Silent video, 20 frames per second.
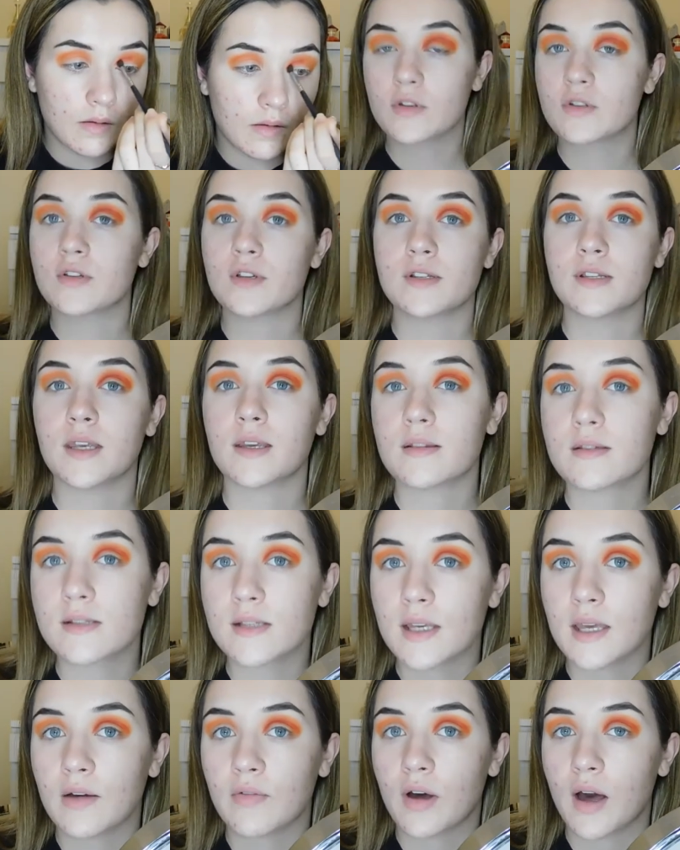So as you can
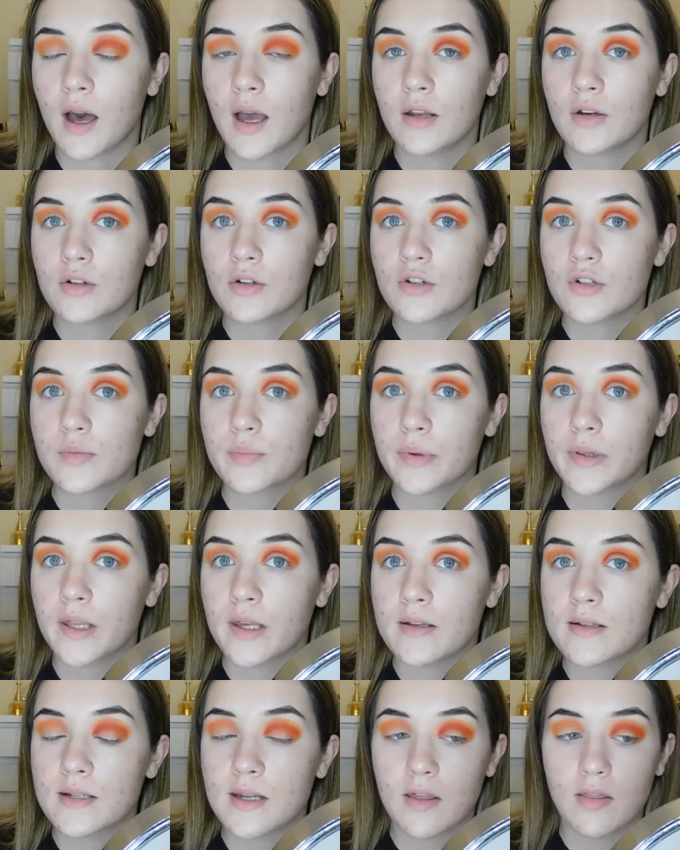see, I've kind of just
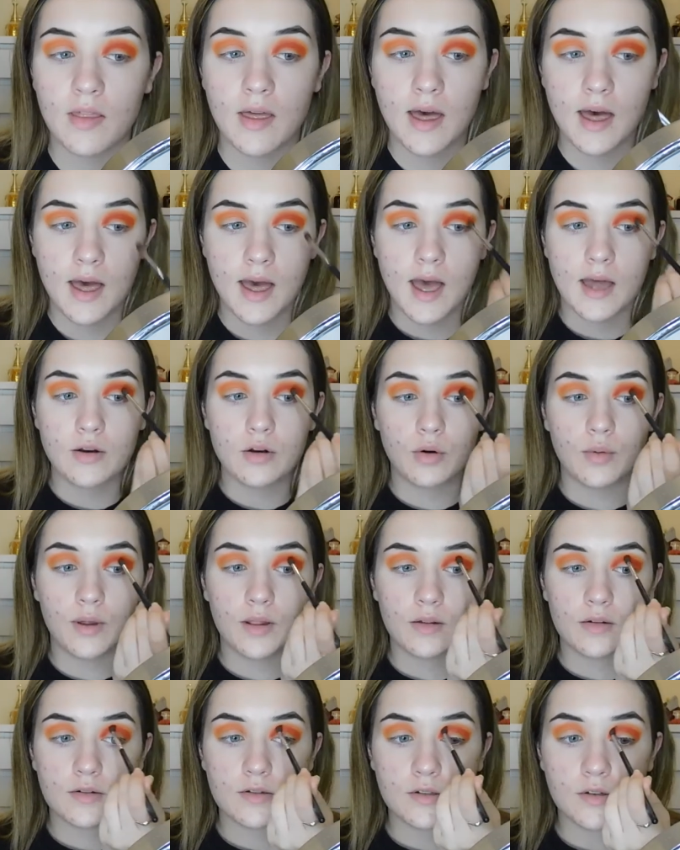placed it there. I know it
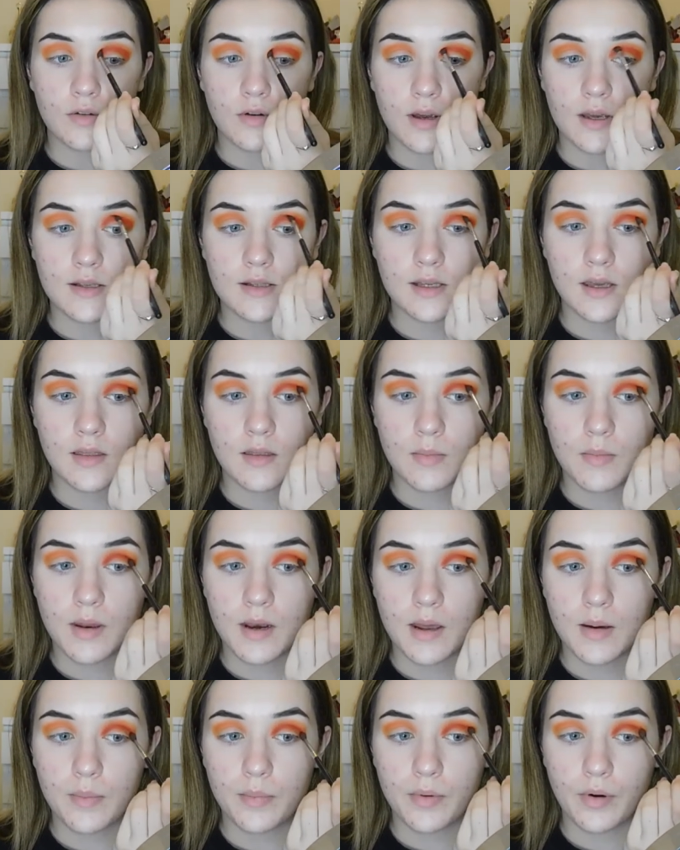looks crazy at the
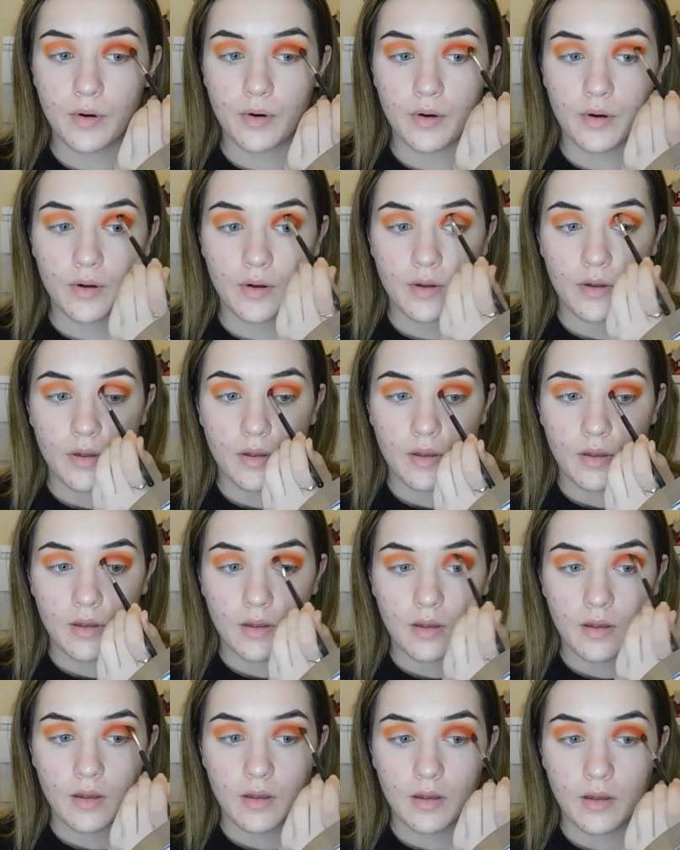minute, but
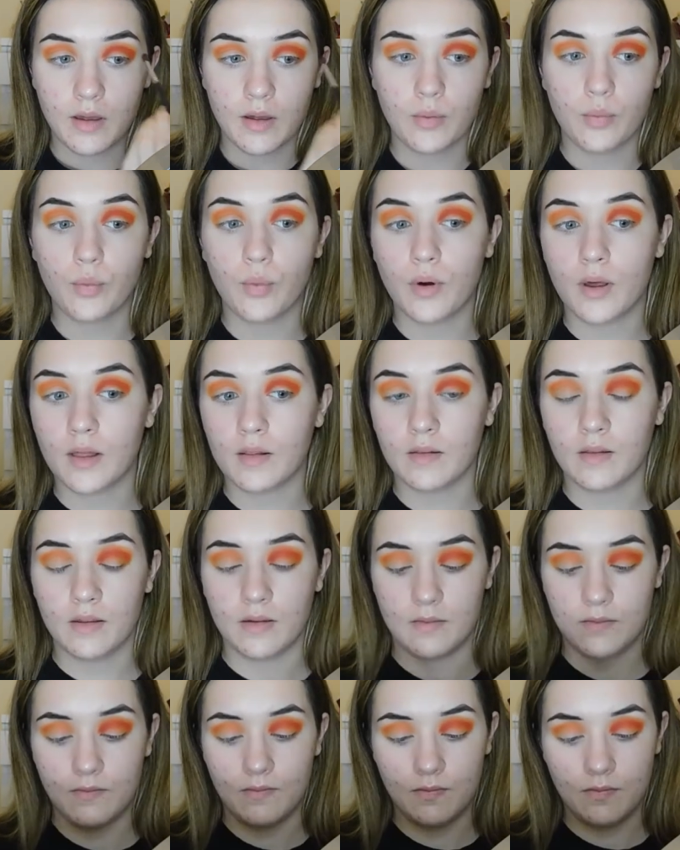it will
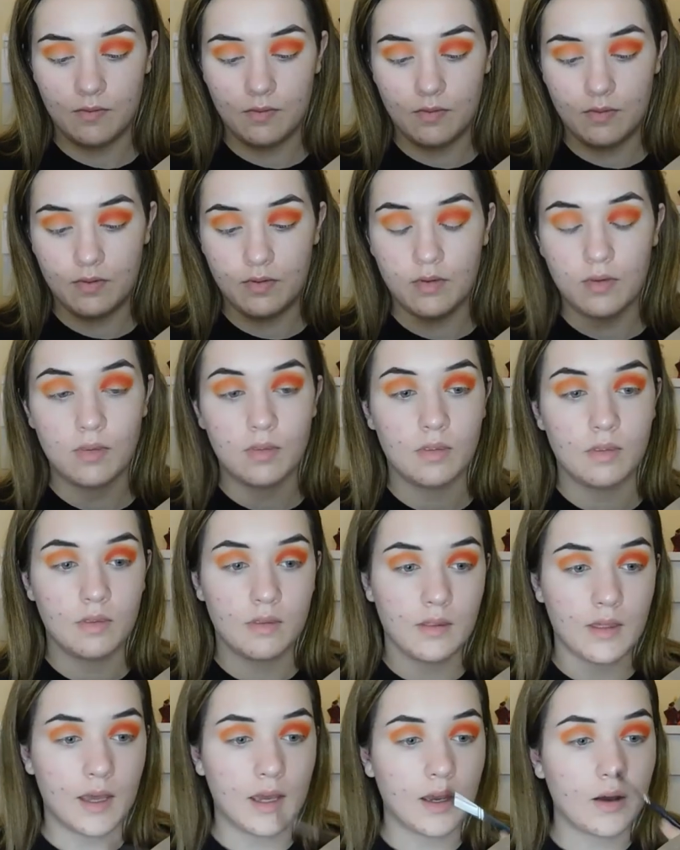
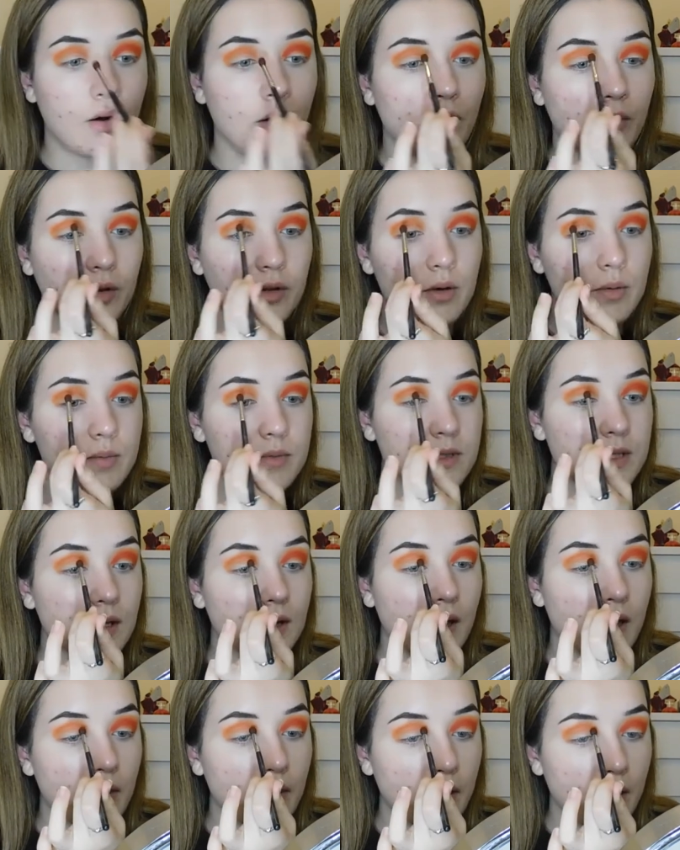like all come
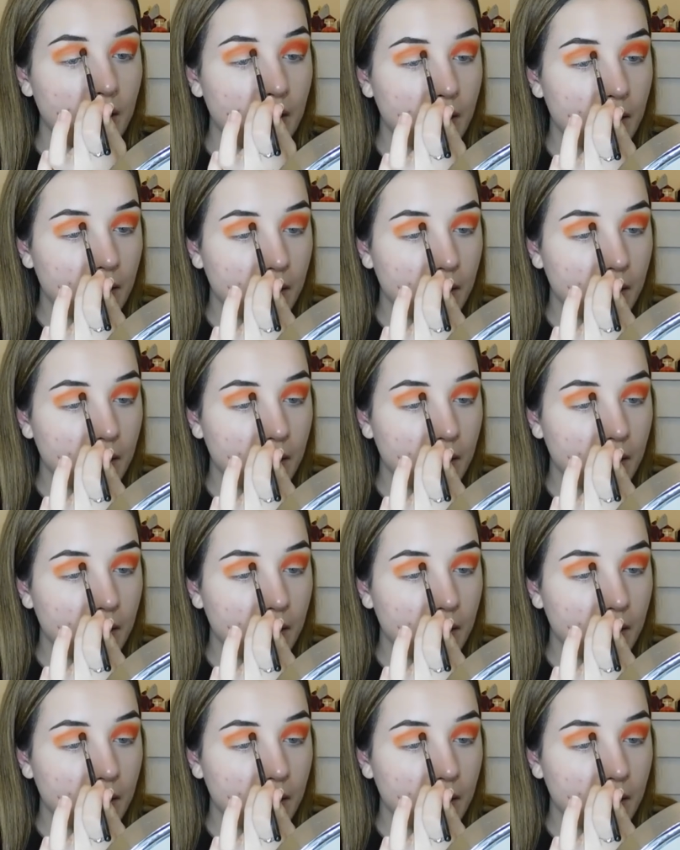together.